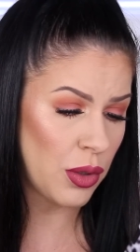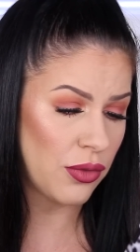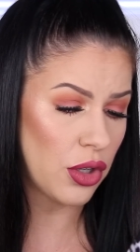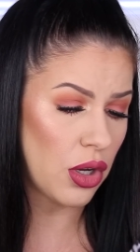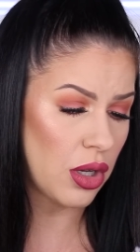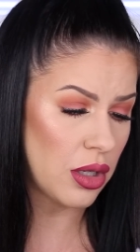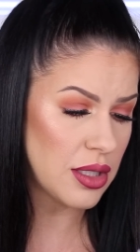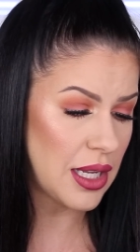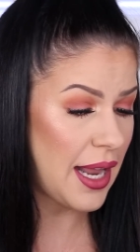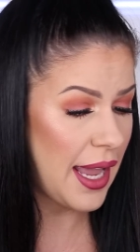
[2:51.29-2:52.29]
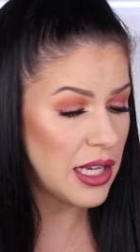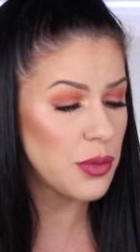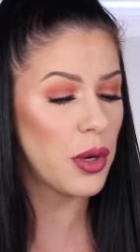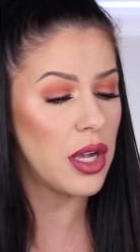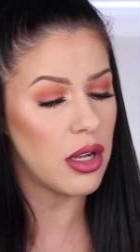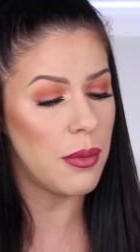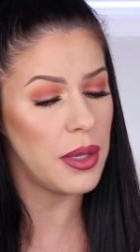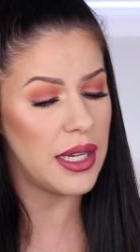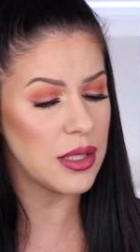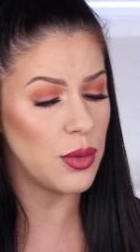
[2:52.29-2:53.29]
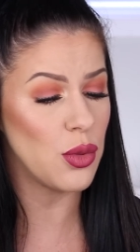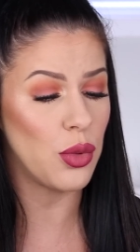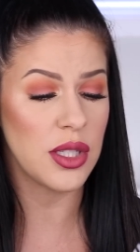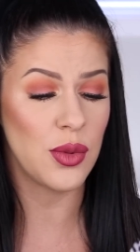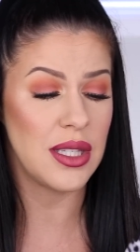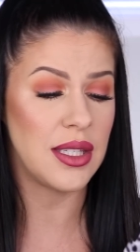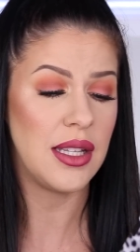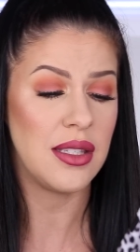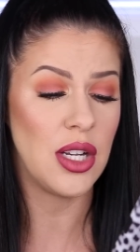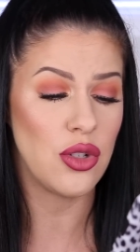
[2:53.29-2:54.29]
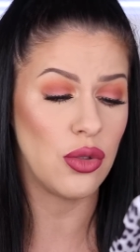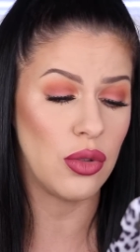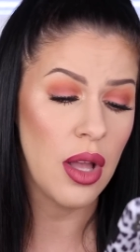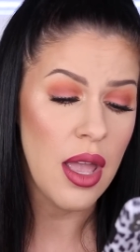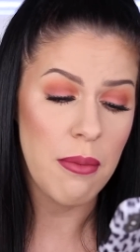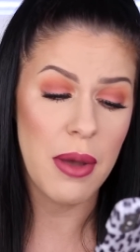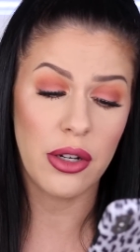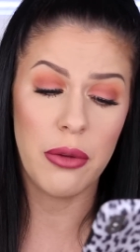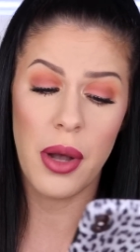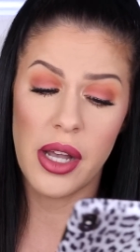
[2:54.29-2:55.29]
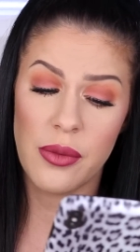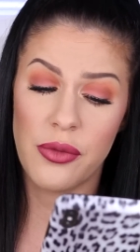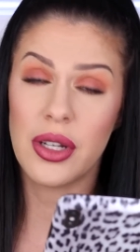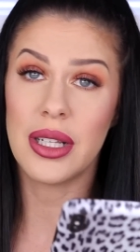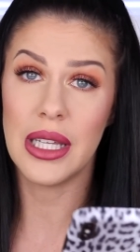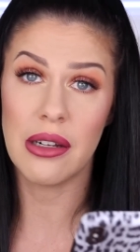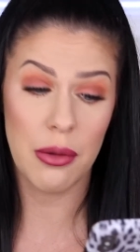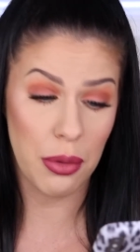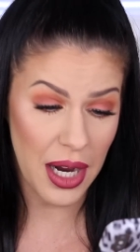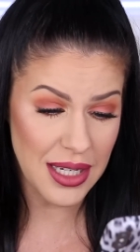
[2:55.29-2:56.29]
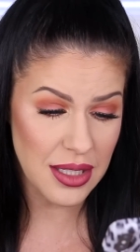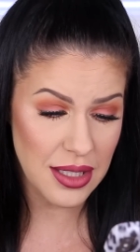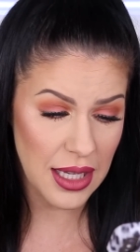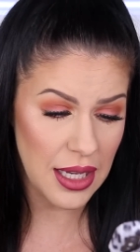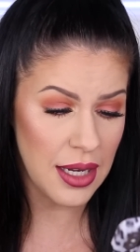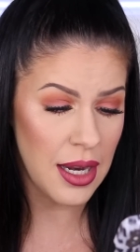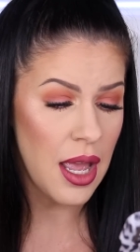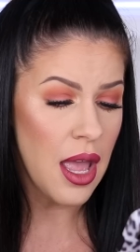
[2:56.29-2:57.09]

We've got an Age Bright complex, which works with the skin's natural microbiome for clearer, brighter skin.